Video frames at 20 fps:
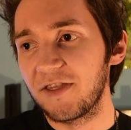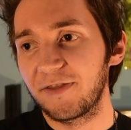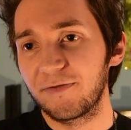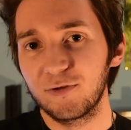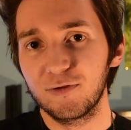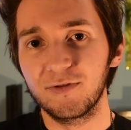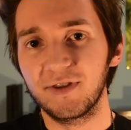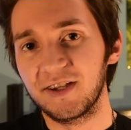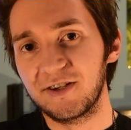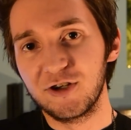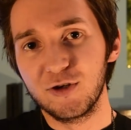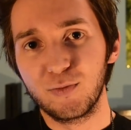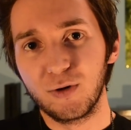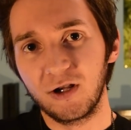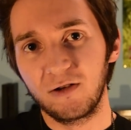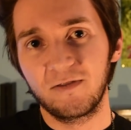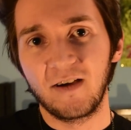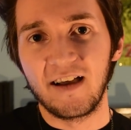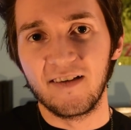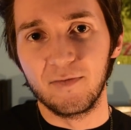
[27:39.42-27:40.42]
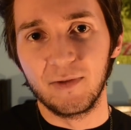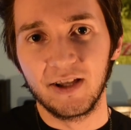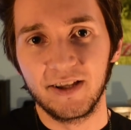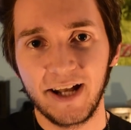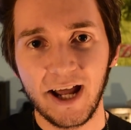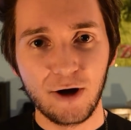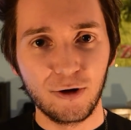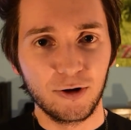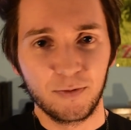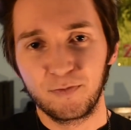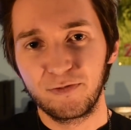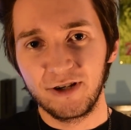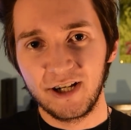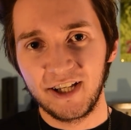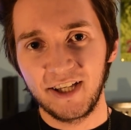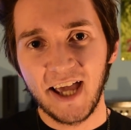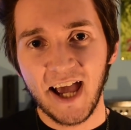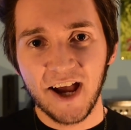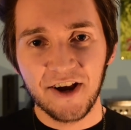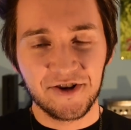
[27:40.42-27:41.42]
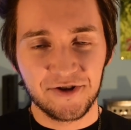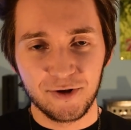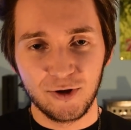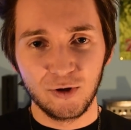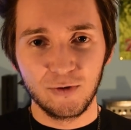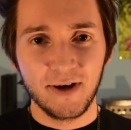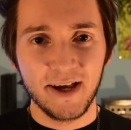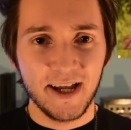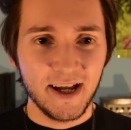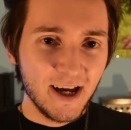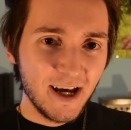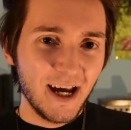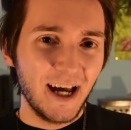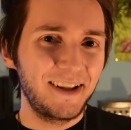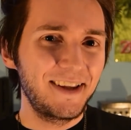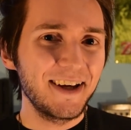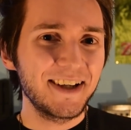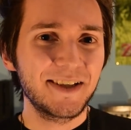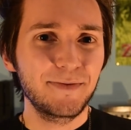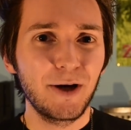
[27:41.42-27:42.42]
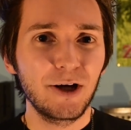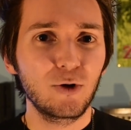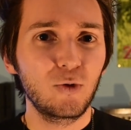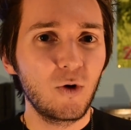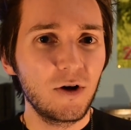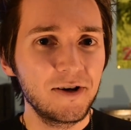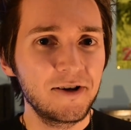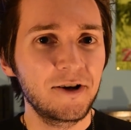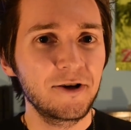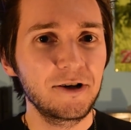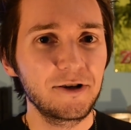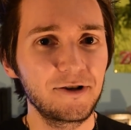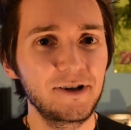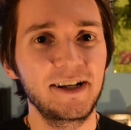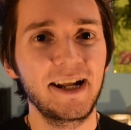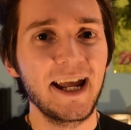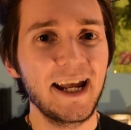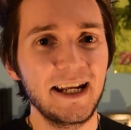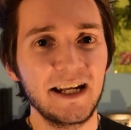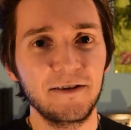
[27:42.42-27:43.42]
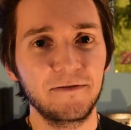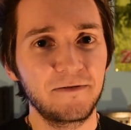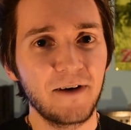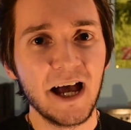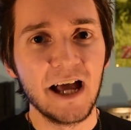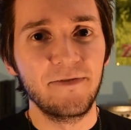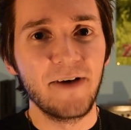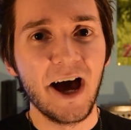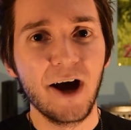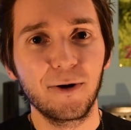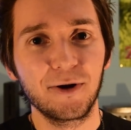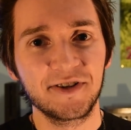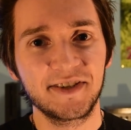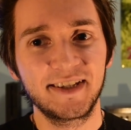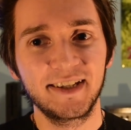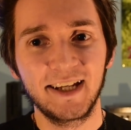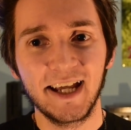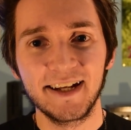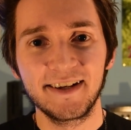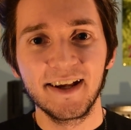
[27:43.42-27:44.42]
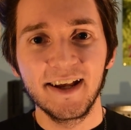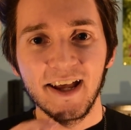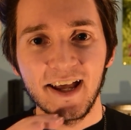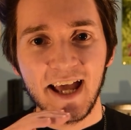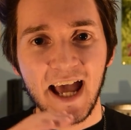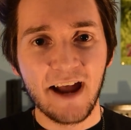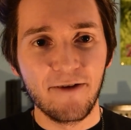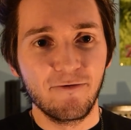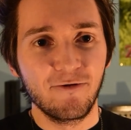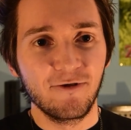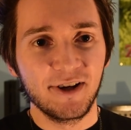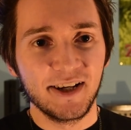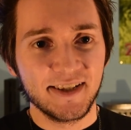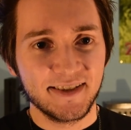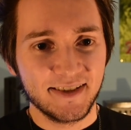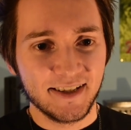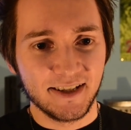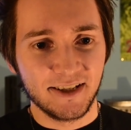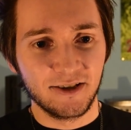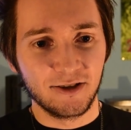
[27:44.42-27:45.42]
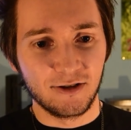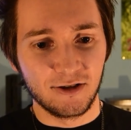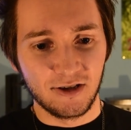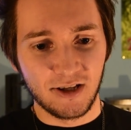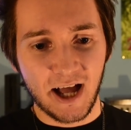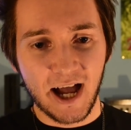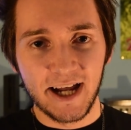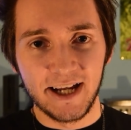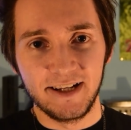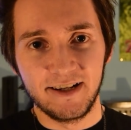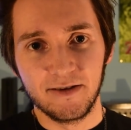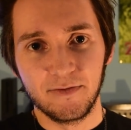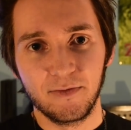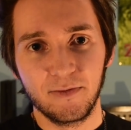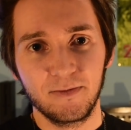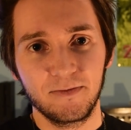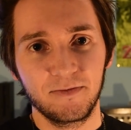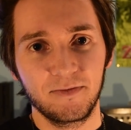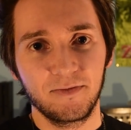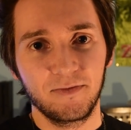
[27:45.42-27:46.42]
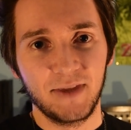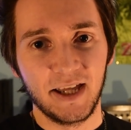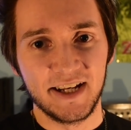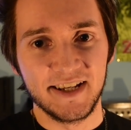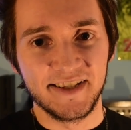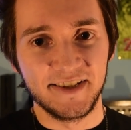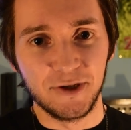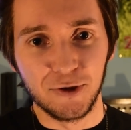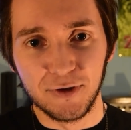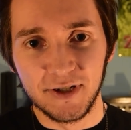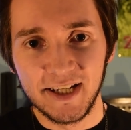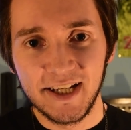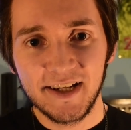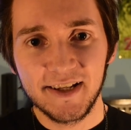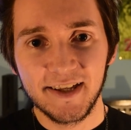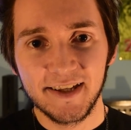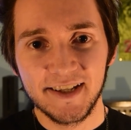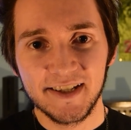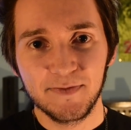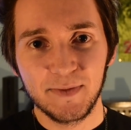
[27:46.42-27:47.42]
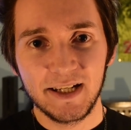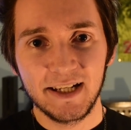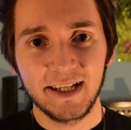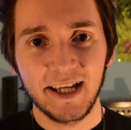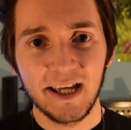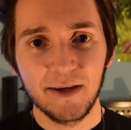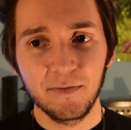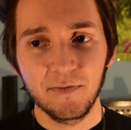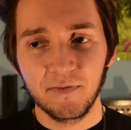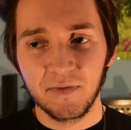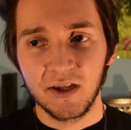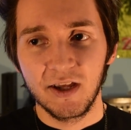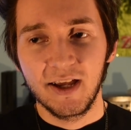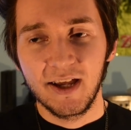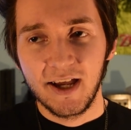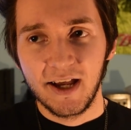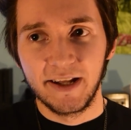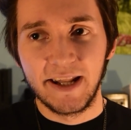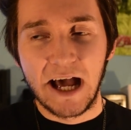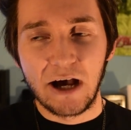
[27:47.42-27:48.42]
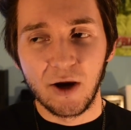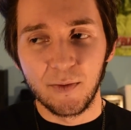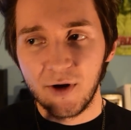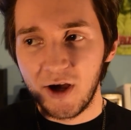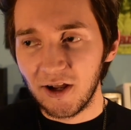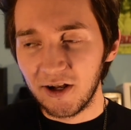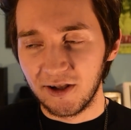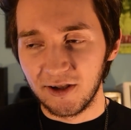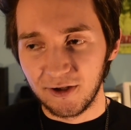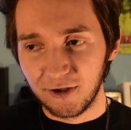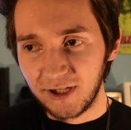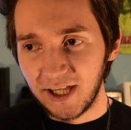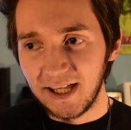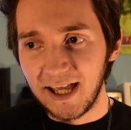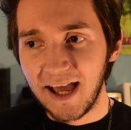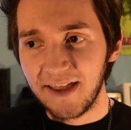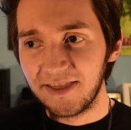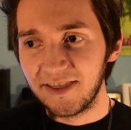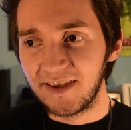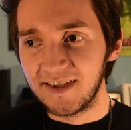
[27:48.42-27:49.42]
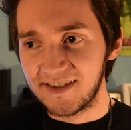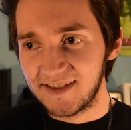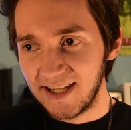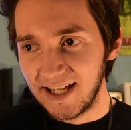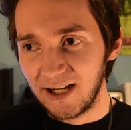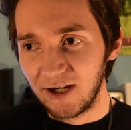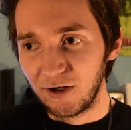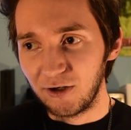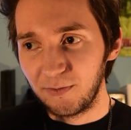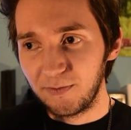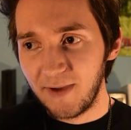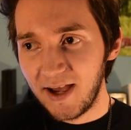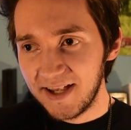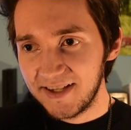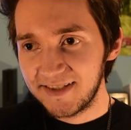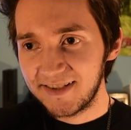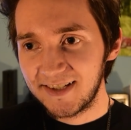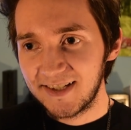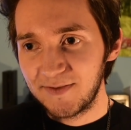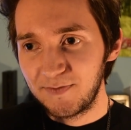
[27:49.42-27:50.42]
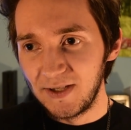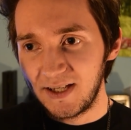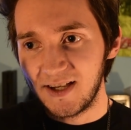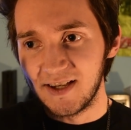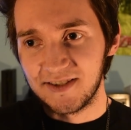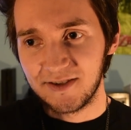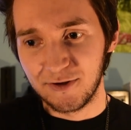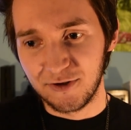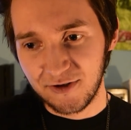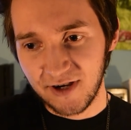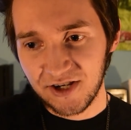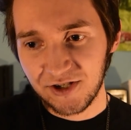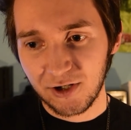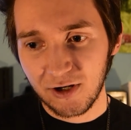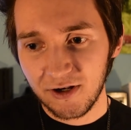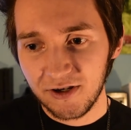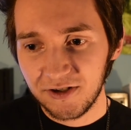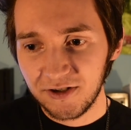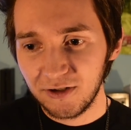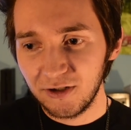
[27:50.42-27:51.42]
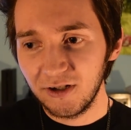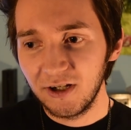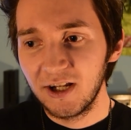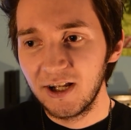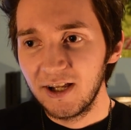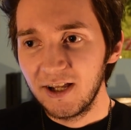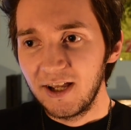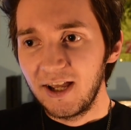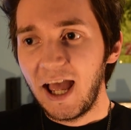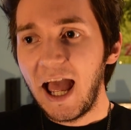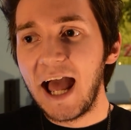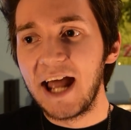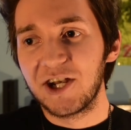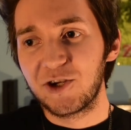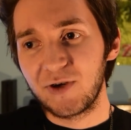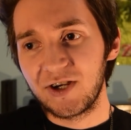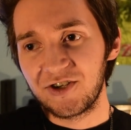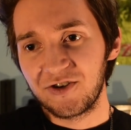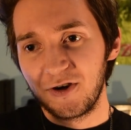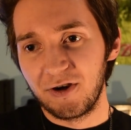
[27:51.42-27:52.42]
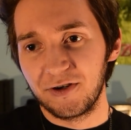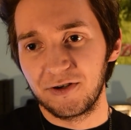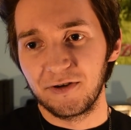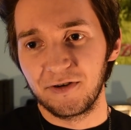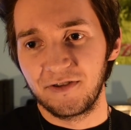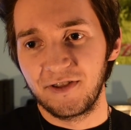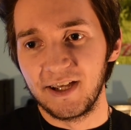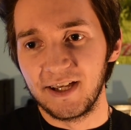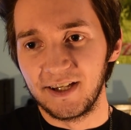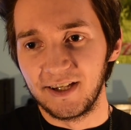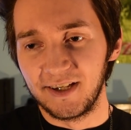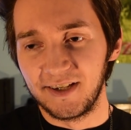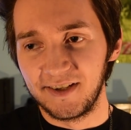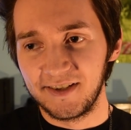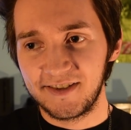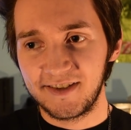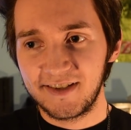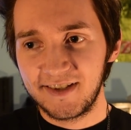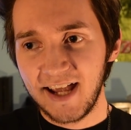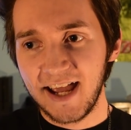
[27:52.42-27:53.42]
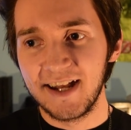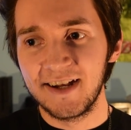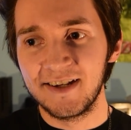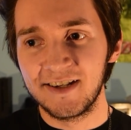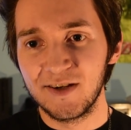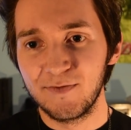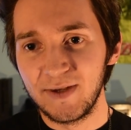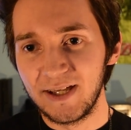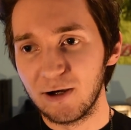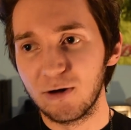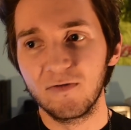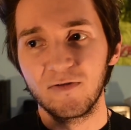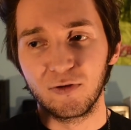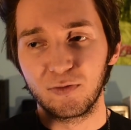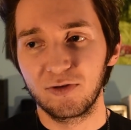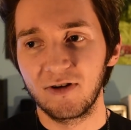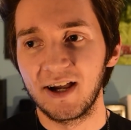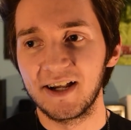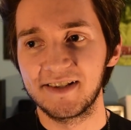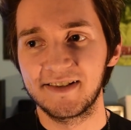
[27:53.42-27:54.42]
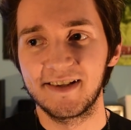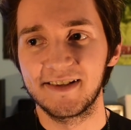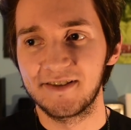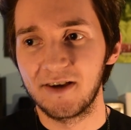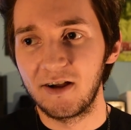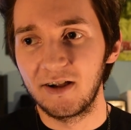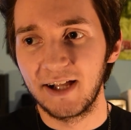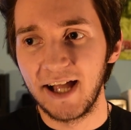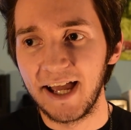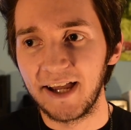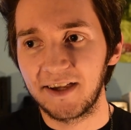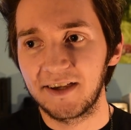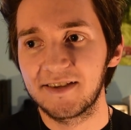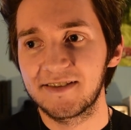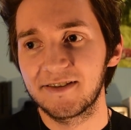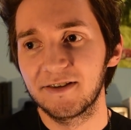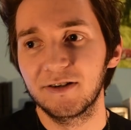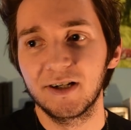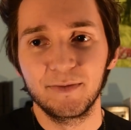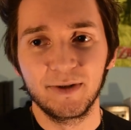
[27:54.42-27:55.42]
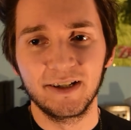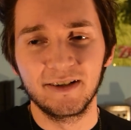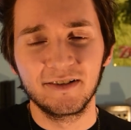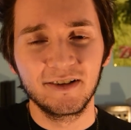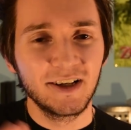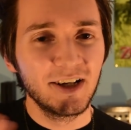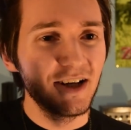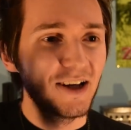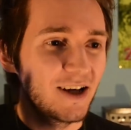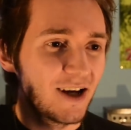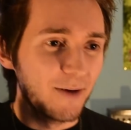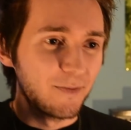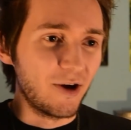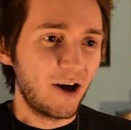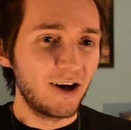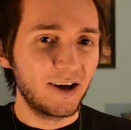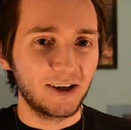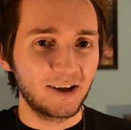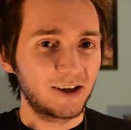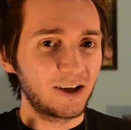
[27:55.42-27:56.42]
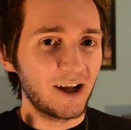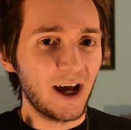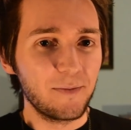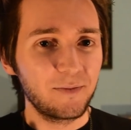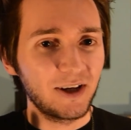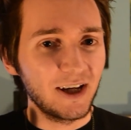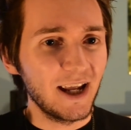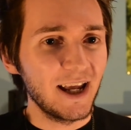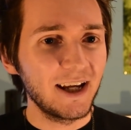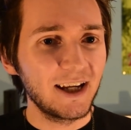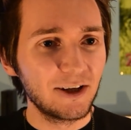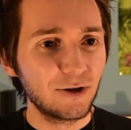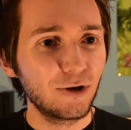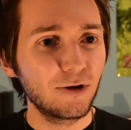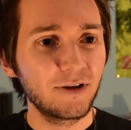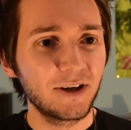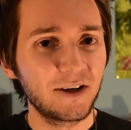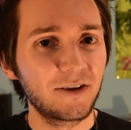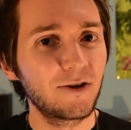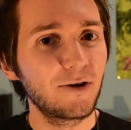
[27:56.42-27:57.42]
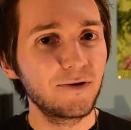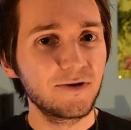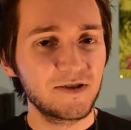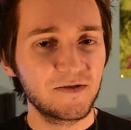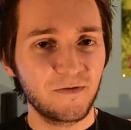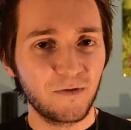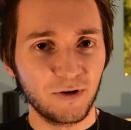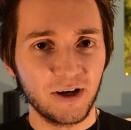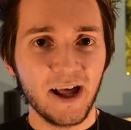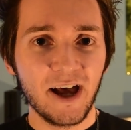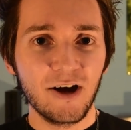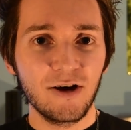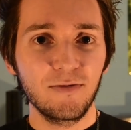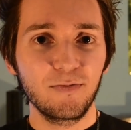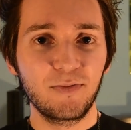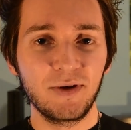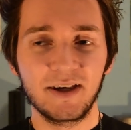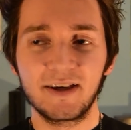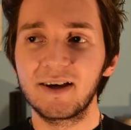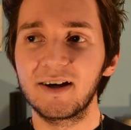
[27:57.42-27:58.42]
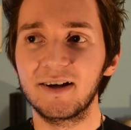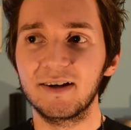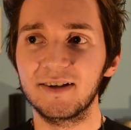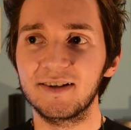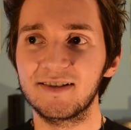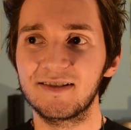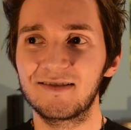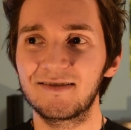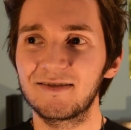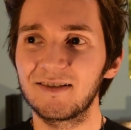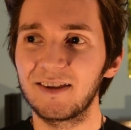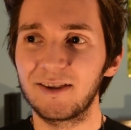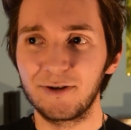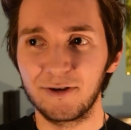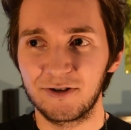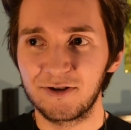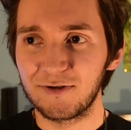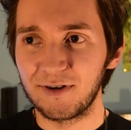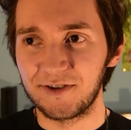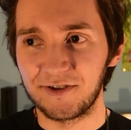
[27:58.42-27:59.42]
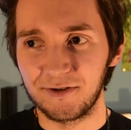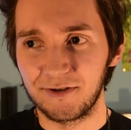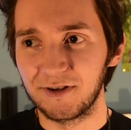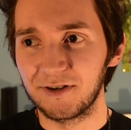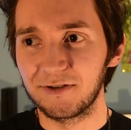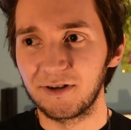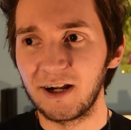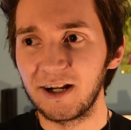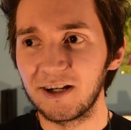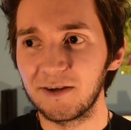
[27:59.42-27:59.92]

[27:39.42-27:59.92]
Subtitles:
through the 2.5 mil an hour, pretty casual way. It takes about 185 hours to get every single item that is unique to this minigame. Now, I'm not looking at the Slayer masks because they're treasure hunter, and treasure hunter things tend to be overpriced as all heck. So, I mean, I'm ignoring those for now because they're treasure hunter